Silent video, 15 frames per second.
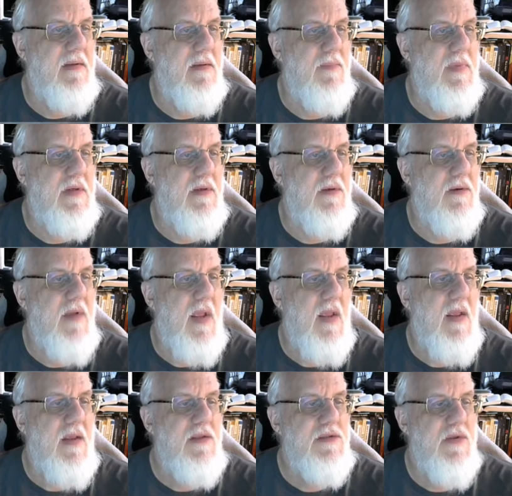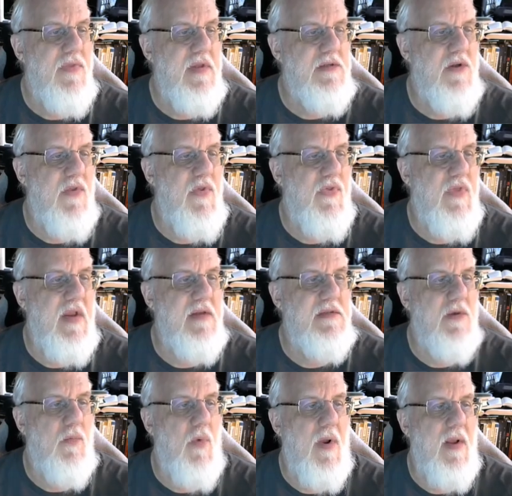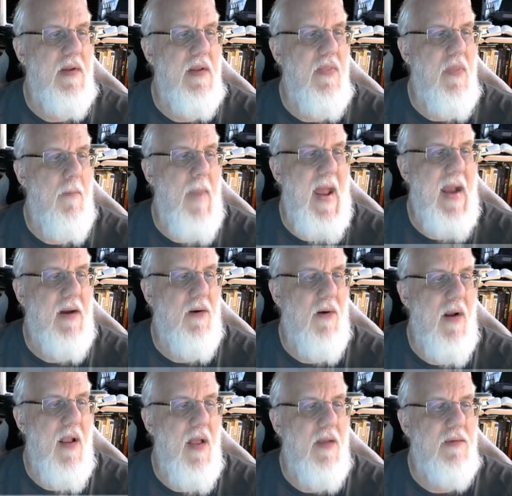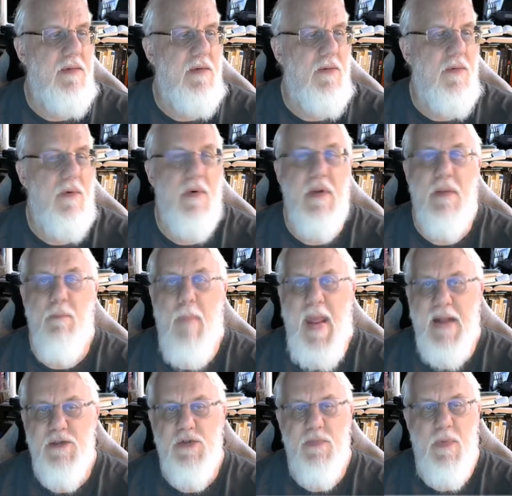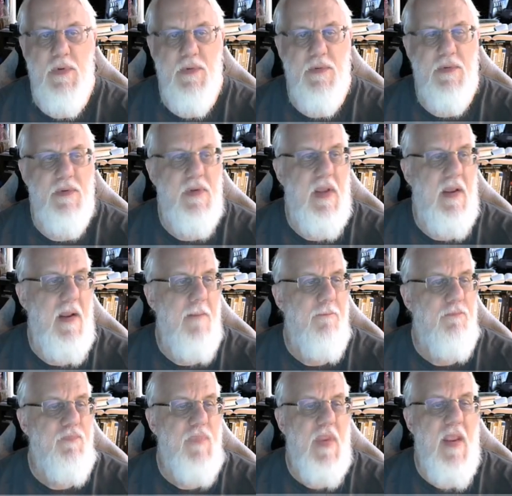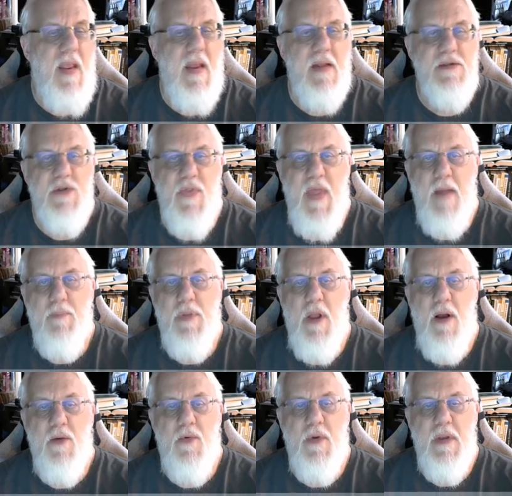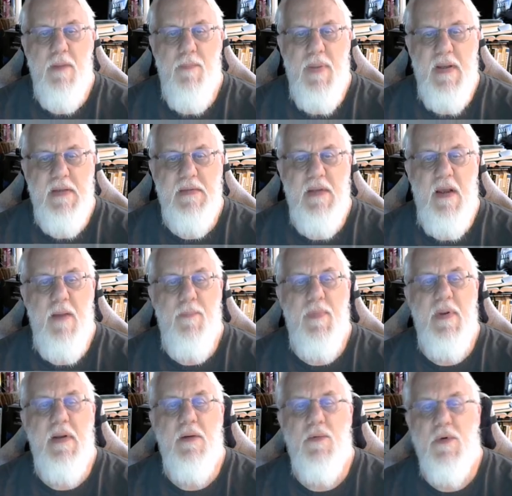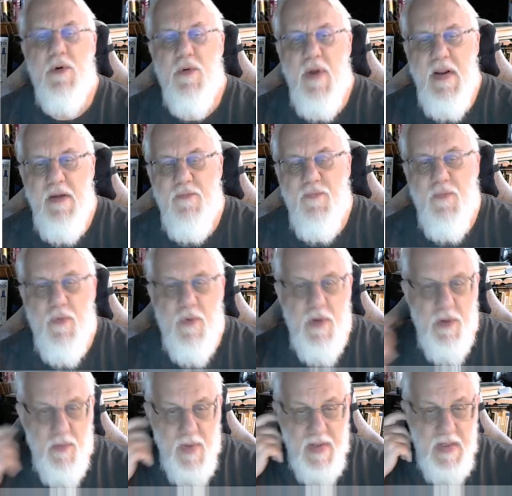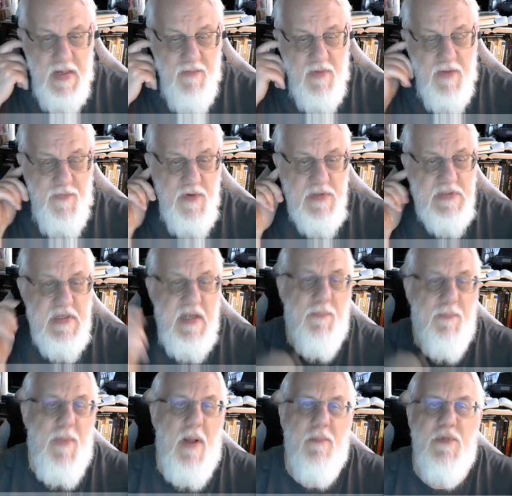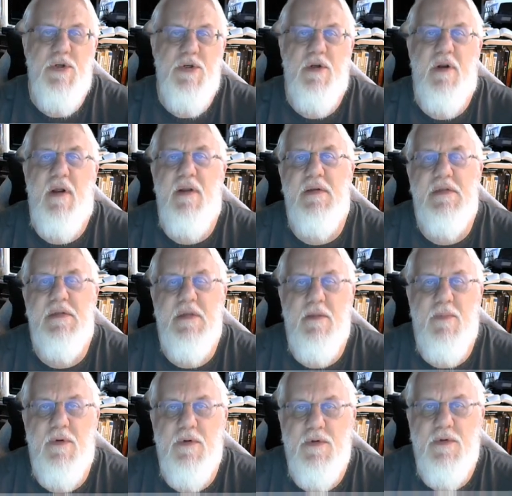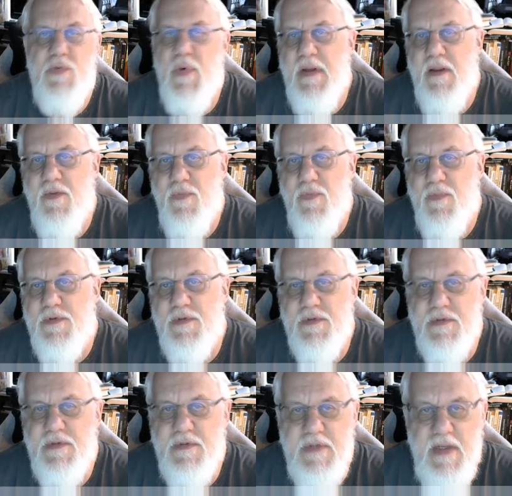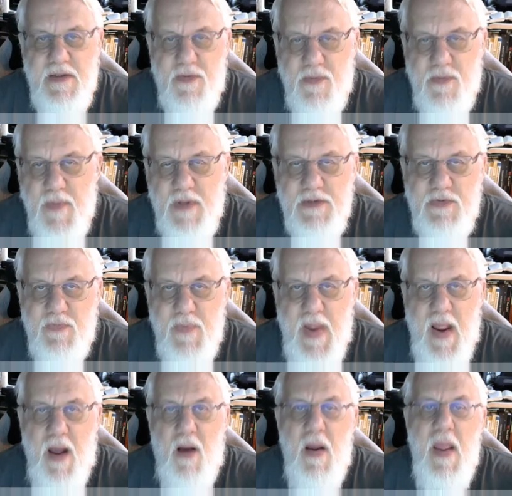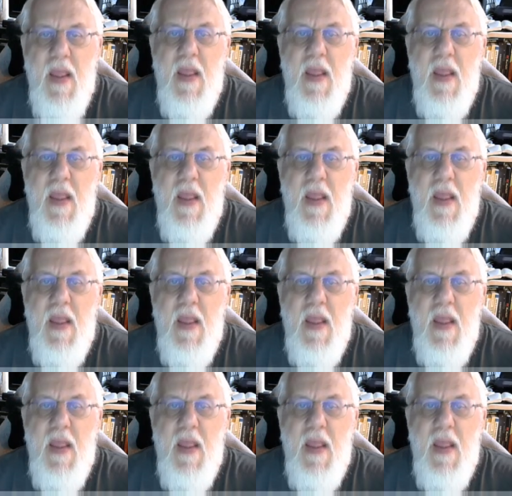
to the menu. So these are the things that run in the background or in batch mode, okay? And so that blog will get picked up, it will create it for you. And even if you say publish it on December 20th, which is say 3 months from now,